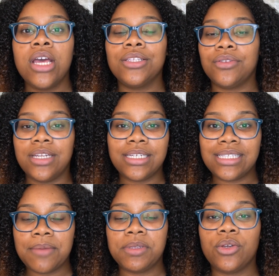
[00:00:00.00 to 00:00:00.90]
So the next
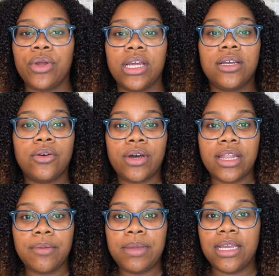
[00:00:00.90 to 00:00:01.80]
step is going to go
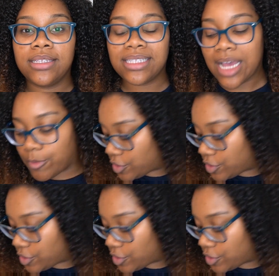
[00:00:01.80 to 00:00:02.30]
ahead and be a scalp